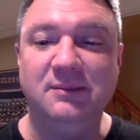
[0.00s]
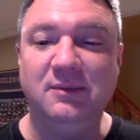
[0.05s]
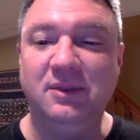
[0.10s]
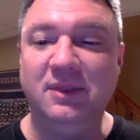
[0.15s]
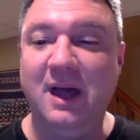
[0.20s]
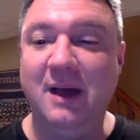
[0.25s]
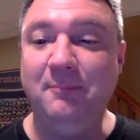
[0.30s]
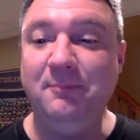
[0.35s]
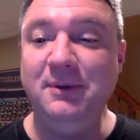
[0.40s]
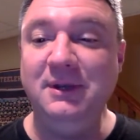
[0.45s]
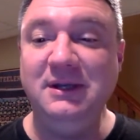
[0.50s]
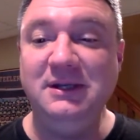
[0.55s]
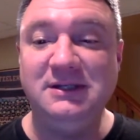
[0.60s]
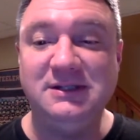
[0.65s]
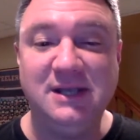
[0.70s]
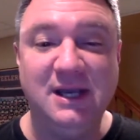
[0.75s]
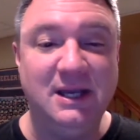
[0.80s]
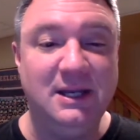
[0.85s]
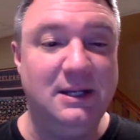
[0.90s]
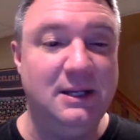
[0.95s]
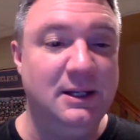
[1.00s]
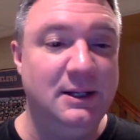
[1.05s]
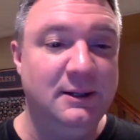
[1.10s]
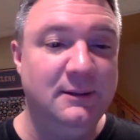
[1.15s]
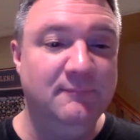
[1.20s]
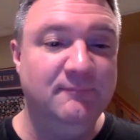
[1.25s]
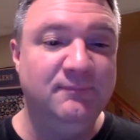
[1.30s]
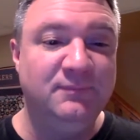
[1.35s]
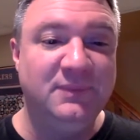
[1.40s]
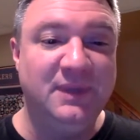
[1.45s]
I mean, that being said,
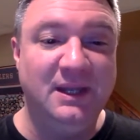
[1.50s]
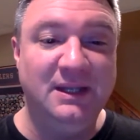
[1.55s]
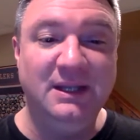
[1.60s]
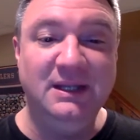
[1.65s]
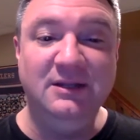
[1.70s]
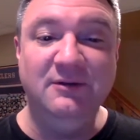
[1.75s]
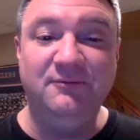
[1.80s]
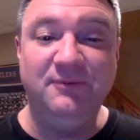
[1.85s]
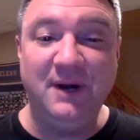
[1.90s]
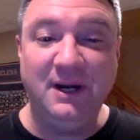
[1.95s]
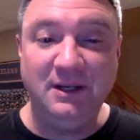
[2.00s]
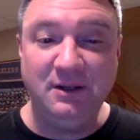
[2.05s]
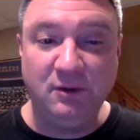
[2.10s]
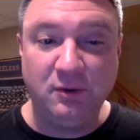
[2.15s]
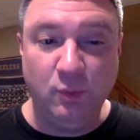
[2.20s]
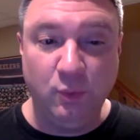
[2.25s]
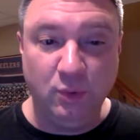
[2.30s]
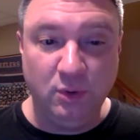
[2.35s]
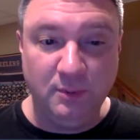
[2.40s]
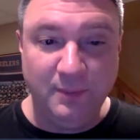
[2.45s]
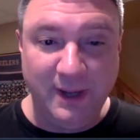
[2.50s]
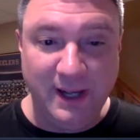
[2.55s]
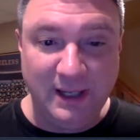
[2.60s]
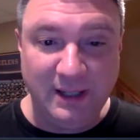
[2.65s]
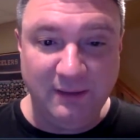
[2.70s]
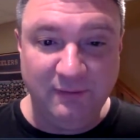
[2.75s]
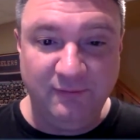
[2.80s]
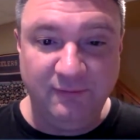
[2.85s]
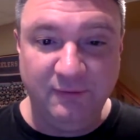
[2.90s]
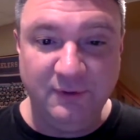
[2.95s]
they need to find a
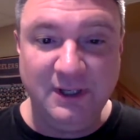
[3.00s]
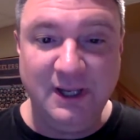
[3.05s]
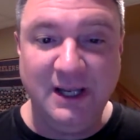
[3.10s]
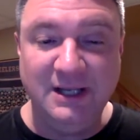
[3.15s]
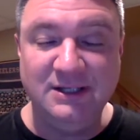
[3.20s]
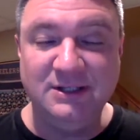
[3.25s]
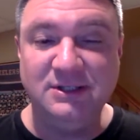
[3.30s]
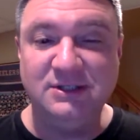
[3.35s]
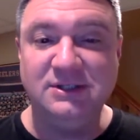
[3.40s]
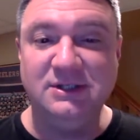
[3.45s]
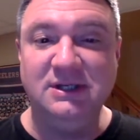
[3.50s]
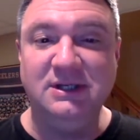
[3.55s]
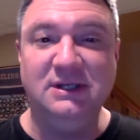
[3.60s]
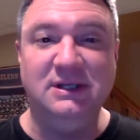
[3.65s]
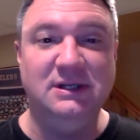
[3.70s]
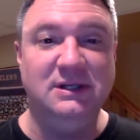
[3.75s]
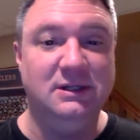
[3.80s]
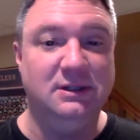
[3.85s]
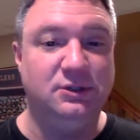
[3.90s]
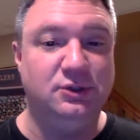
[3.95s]
quarterback in free agency,